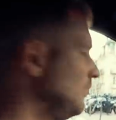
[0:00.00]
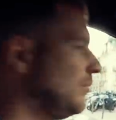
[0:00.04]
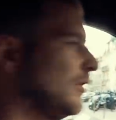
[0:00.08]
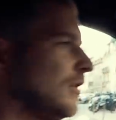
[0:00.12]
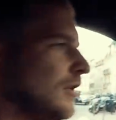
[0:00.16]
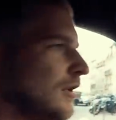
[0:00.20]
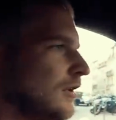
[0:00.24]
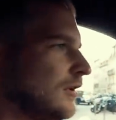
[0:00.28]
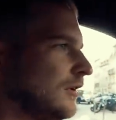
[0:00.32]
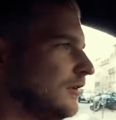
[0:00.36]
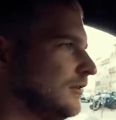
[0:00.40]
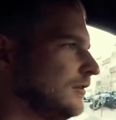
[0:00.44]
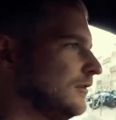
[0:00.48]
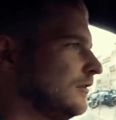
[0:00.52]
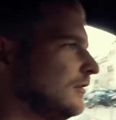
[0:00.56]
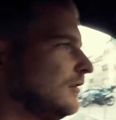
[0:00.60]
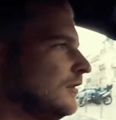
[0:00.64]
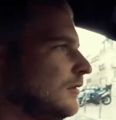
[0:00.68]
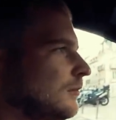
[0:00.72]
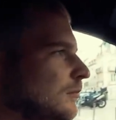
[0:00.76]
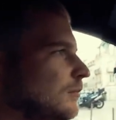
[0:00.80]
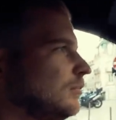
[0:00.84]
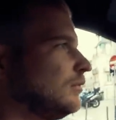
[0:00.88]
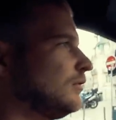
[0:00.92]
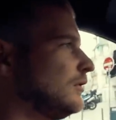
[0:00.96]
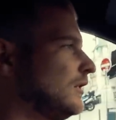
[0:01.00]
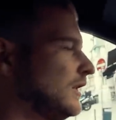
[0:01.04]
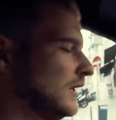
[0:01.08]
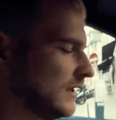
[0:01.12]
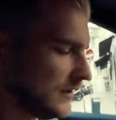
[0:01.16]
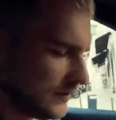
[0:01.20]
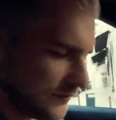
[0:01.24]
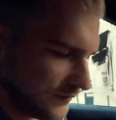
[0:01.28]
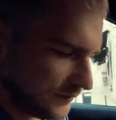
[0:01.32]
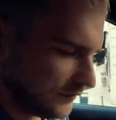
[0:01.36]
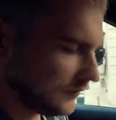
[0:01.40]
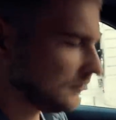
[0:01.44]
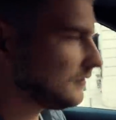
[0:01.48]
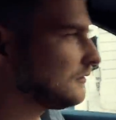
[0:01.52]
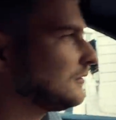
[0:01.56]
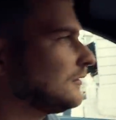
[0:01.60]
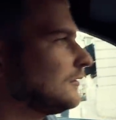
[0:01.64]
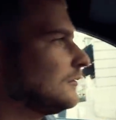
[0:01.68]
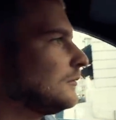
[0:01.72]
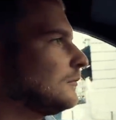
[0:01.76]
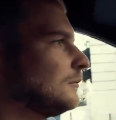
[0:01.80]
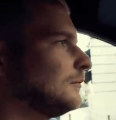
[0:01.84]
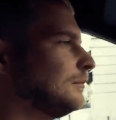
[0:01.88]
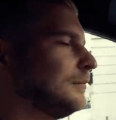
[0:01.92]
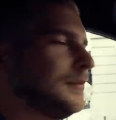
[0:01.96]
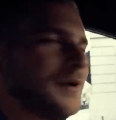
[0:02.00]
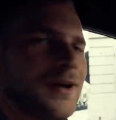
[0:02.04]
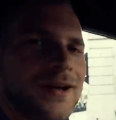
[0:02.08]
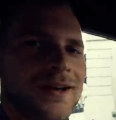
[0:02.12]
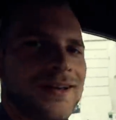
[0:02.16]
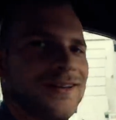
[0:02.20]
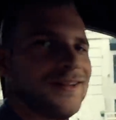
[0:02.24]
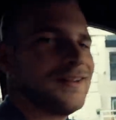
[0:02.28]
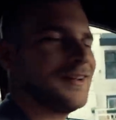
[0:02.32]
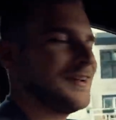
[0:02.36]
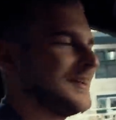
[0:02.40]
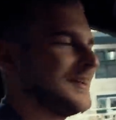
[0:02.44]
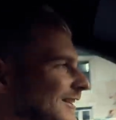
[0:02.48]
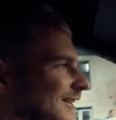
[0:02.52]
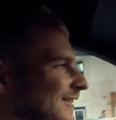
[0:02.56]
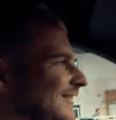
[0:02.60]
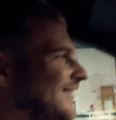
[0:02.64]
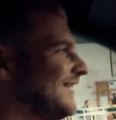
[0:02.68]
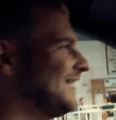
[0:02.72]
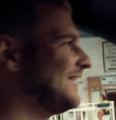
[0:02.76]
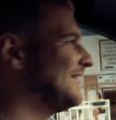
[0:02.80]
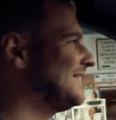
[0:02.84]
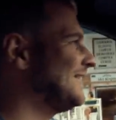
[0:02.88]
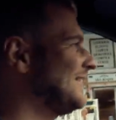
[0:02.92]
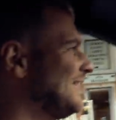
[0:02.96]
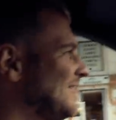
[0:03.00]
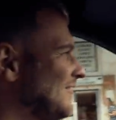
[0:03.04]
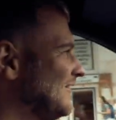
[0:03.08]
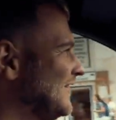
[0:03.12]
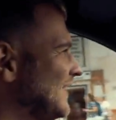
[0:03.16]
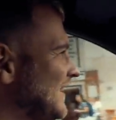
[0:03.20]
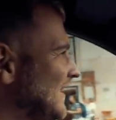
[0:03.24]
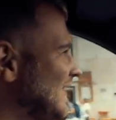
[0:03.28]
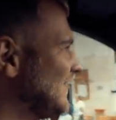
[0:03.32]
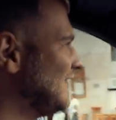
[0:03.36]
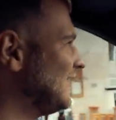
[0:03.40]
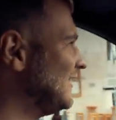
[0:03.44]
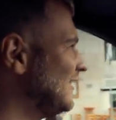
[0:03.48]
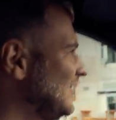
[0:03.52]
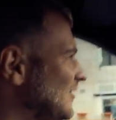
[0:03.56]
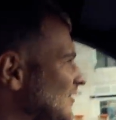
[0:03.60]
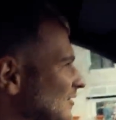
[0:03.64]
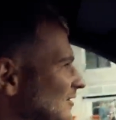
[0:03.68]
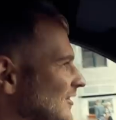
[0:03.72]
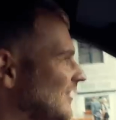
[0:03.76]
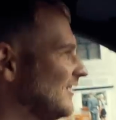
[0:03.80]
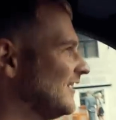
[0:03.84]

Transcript: policy price by going to the middle of